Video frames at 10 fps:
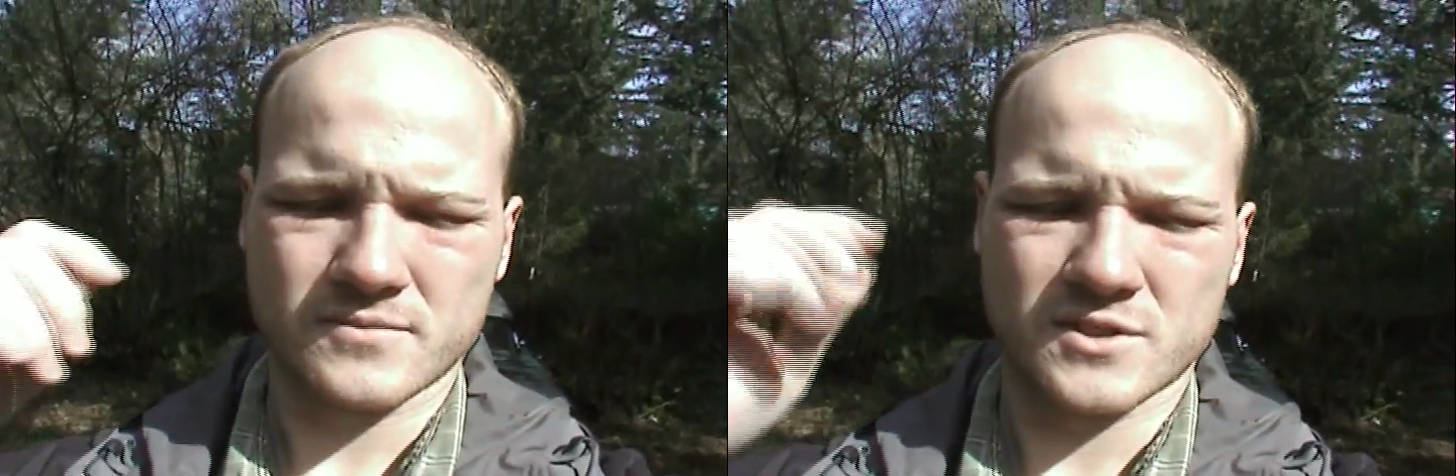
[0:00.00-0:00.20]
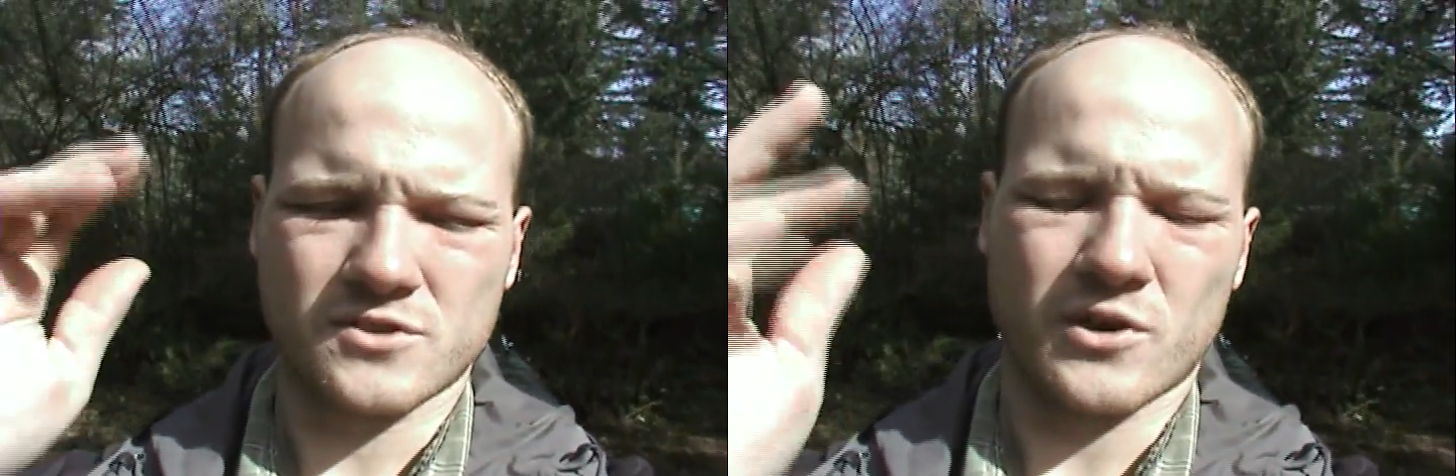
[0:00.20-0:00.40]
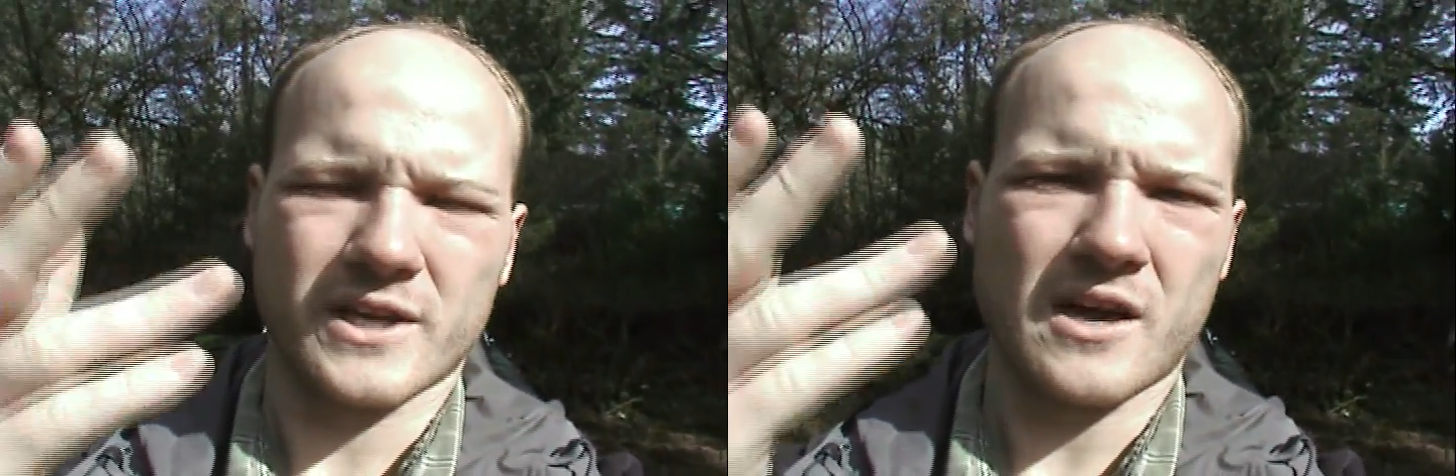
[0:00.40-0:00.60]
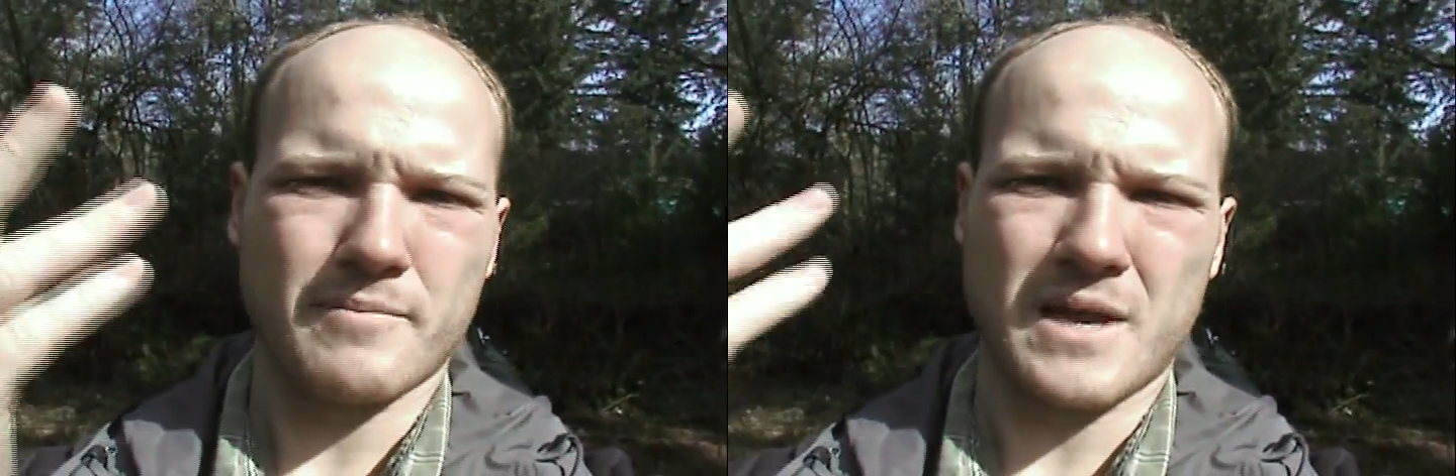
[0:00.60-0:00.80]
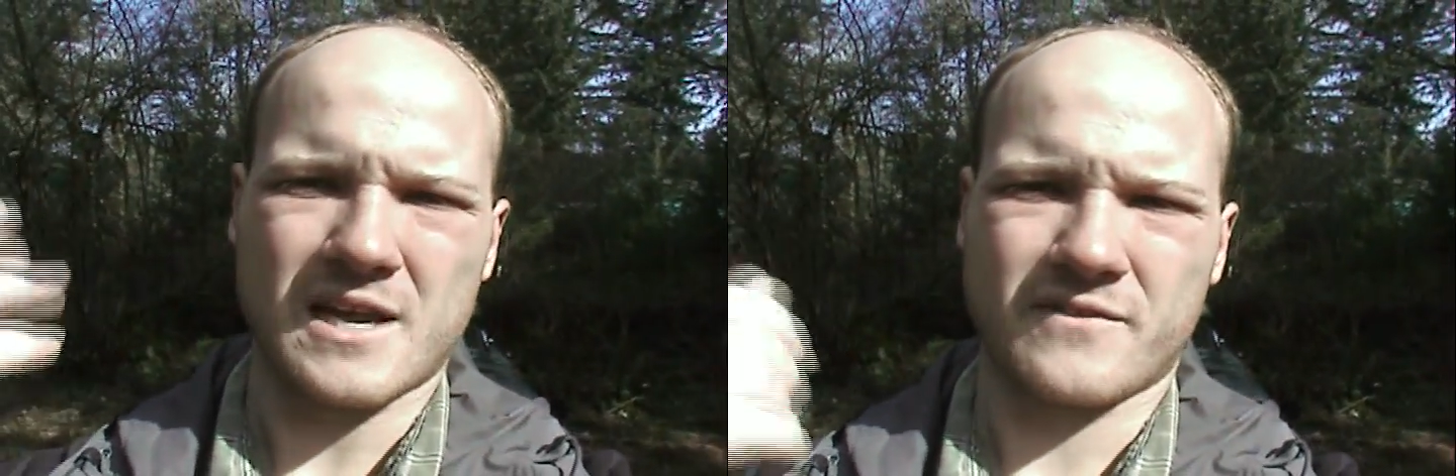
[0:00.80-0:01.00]
So I
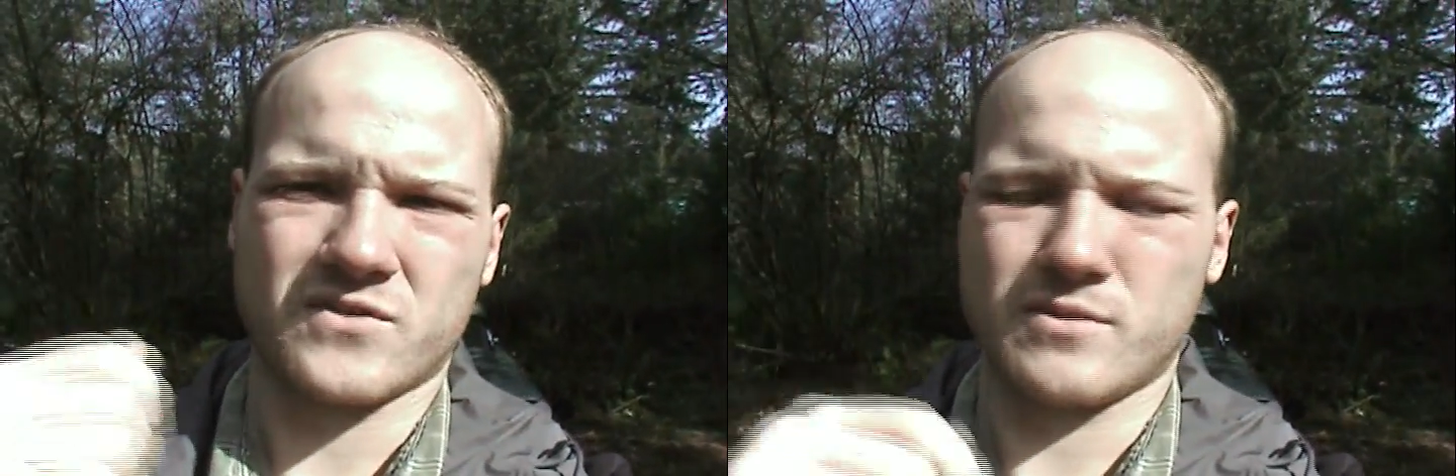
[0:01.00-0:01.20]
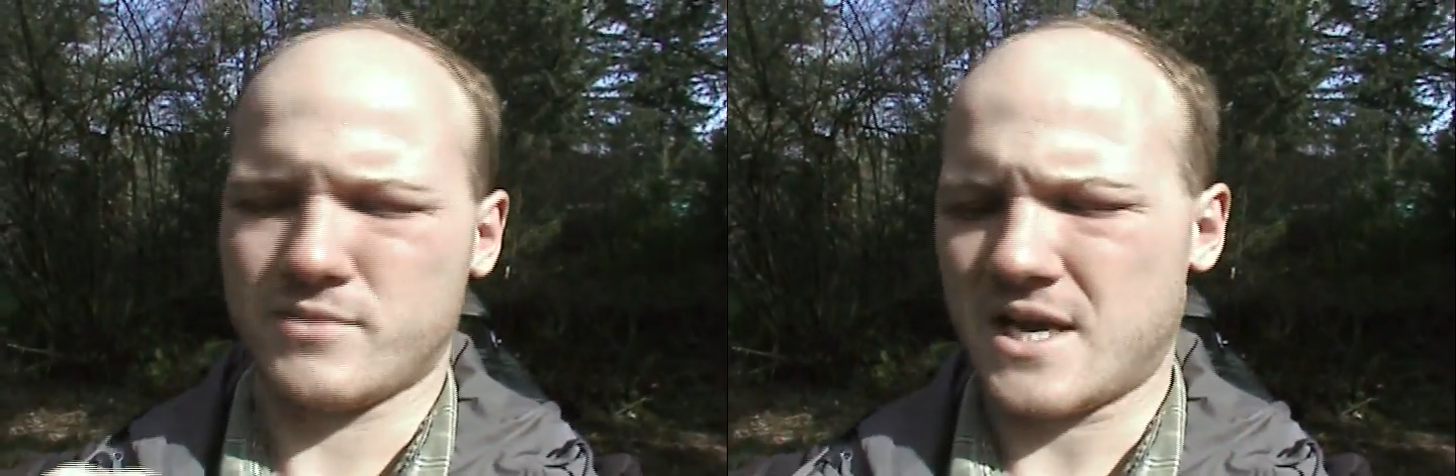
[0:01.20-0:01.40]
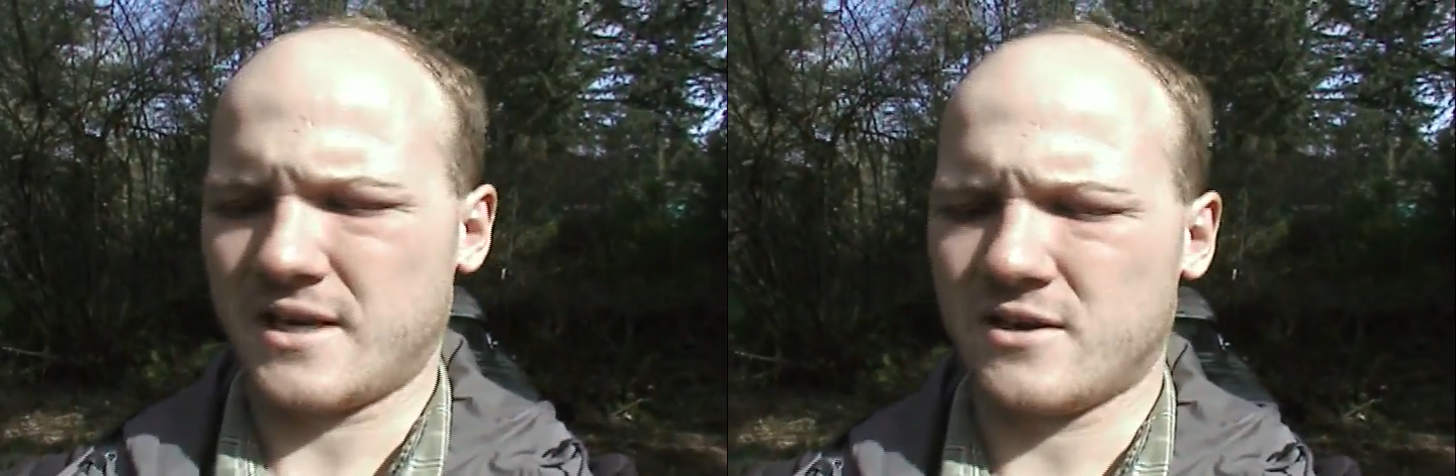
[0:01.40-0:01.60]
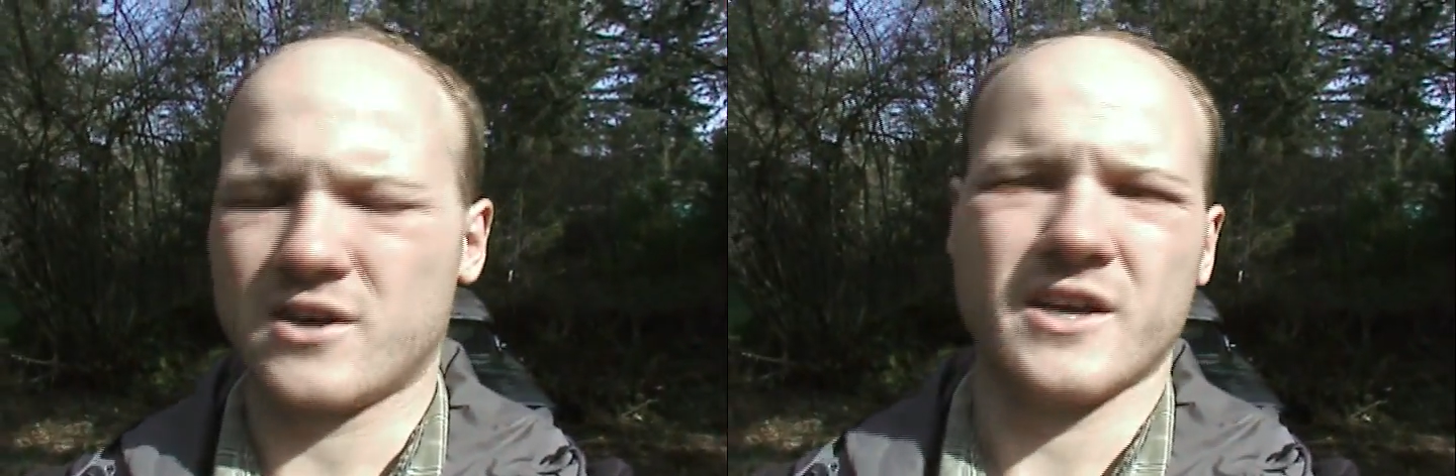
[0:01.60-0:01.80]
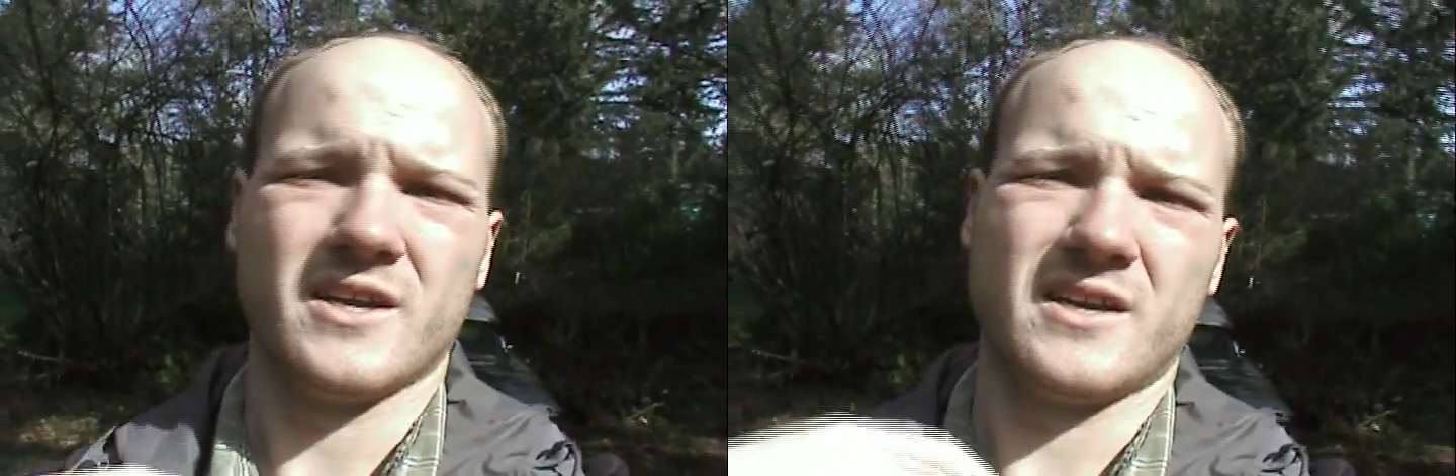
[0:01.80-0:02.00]
got back from that area,